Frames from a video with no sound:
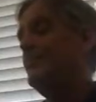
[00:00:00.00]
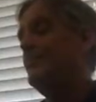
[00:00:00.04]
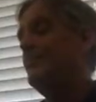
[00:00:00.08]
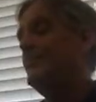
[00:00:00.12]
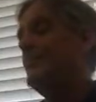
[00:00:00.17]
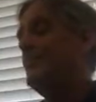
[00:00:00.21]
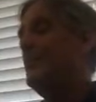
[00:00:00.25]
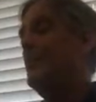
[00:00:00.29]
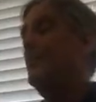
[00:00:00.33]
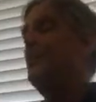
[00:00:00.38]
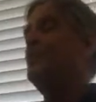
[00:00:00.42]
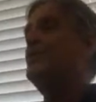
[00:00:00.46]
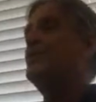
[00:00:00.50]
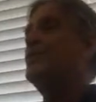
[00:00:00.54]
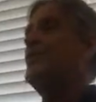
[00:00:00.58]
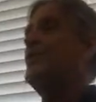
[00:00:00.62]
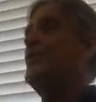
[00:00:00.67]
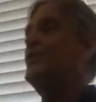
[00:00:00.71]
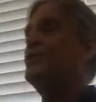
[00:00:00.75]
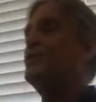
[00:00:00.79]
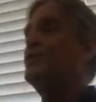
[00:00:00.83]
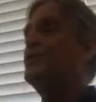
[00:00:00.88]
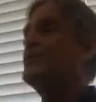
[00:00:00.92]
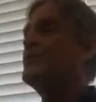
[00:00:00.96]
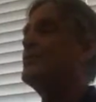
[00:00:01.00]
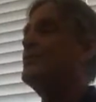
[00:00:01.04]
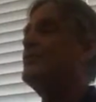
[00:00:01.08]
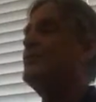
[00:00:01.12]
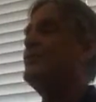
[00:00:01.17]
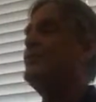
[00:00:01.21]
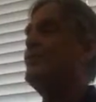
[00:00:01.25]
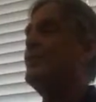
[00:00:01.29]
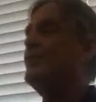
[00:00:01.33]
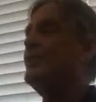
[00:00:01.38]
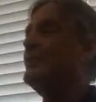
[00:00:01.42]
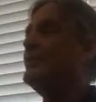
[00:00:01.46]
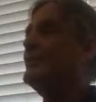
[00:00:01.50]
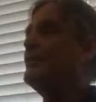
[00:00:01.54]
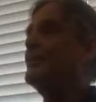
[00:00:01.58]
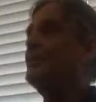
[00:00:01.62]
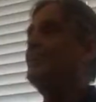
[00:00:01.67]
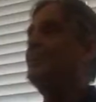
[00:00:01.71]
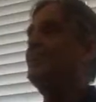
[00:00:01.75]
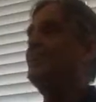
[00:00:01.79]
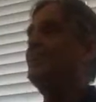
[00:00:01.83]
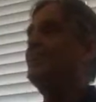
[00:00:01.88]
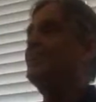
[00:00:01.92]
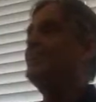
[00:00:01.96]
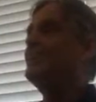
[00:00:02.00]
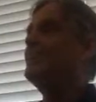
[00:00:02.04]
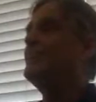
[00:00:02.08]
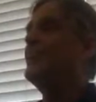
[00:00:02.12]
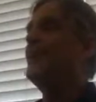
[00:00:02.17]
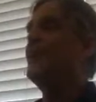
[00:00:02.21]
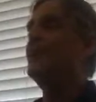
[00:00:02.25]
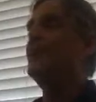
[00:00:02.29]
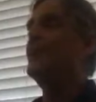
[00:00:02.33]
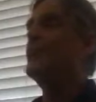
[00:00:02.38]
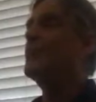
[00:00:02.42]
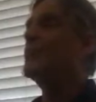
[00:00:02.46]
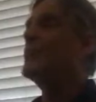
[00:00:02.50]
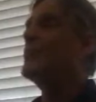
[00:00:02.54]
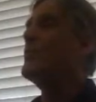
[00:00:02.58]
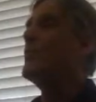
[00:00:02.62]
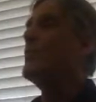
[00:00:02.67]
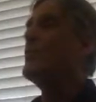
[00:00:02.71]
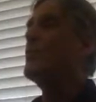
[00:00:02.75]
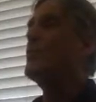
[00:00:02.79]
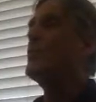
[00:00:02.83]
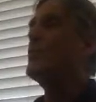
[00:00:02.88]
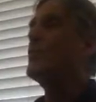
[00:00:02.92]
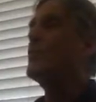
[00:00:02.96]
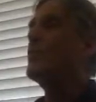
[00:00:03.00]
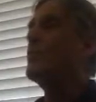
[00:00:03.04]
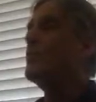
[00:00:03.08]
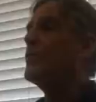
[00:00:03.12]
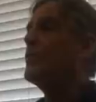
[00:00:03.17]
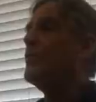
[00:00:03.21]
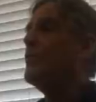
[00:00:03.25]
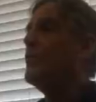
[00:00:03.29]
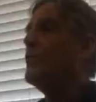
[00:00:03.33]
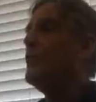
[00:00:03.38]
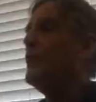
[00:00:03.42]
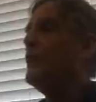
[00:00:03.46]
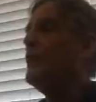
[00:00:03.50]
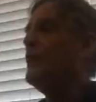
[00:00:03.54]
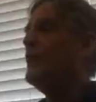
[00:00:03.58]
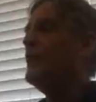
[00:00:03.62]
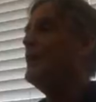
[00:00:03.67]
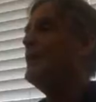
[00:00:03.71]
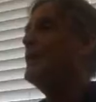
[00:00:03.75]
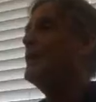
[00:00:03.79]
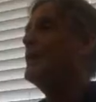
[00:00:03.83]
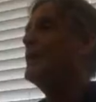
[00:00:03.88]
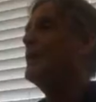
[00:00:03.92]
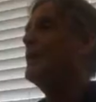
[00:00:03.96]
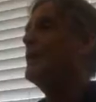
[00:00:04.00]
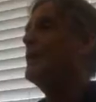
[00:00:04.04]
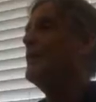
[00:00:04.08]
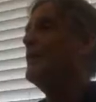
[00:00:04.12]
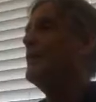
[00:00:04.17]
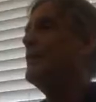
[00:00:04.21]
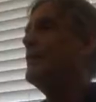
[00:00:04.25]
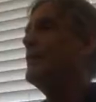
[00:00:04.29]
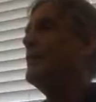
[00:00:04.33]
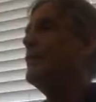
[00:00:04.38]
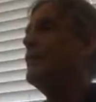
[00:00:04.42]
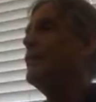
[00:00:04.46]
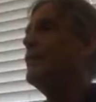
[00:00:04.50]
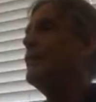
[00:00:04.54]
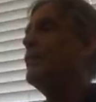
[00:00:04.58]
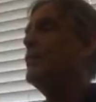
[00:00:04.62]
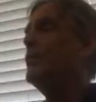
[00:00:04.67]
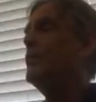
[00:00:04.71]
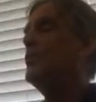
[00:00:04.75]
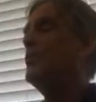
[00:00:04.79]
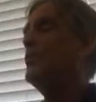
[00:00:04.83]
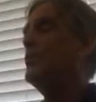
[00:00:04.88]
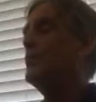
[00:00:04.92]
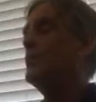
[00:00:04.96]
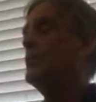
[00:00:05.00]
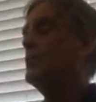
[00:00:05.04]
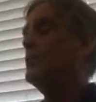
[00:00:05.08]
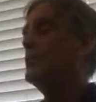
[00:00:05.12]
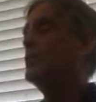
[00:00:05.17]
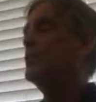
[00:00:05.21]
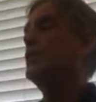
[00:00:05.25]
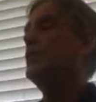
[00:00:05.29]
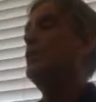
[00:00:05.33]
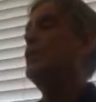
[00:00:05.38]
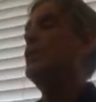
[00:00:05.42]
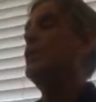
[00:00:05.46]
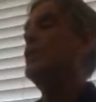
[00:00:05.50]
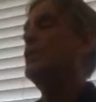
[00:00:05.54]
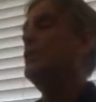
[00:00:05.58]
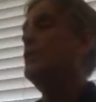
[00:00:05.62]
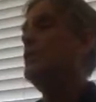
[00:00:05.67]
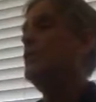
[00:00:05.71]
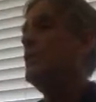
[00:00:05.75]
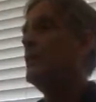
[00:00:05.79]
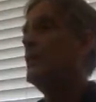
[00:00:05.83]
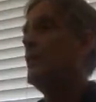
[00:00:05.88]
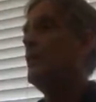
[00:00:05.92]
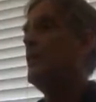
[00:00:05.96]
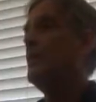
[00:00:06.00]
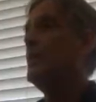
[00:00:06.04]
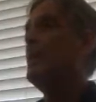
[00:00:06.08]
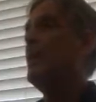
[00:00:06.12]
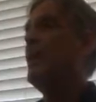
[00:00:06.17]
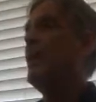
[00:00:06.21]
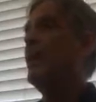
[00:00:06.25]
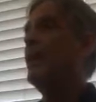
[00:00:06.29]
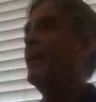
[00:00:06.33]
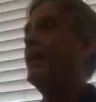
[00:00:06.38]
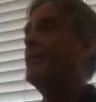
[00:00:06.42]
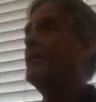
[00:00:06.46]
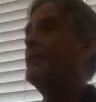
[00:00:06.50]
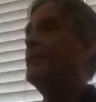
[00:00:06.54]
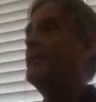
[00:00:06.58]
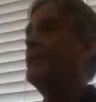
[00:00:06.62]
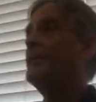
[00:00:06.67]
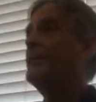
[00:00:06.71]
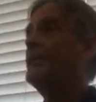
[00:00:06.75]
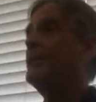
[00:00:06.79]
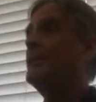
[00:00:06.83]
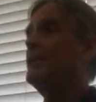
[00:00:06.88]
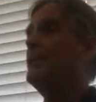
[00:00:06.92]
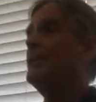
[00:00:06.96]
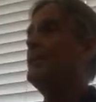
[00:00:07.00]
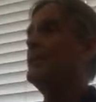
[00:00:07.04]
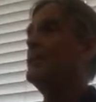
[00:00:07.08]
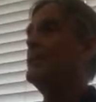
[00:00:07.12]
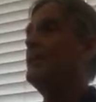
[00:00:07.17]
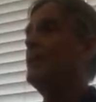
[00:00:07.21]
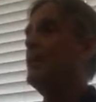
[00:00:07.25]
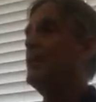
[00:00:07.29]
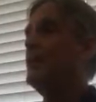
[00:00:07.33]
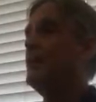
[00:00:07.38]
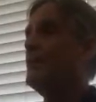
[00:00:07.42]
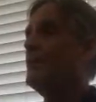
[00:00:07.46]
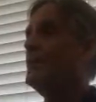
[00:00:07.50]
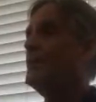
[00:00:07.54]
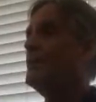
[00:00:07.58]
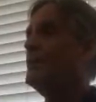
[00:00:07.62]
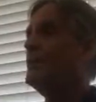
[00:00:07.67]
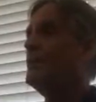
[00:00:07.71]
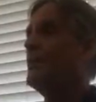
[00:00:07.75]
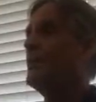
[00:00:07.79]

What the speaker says: The months after, I don't remember anything, it was slow coming back to get the planes.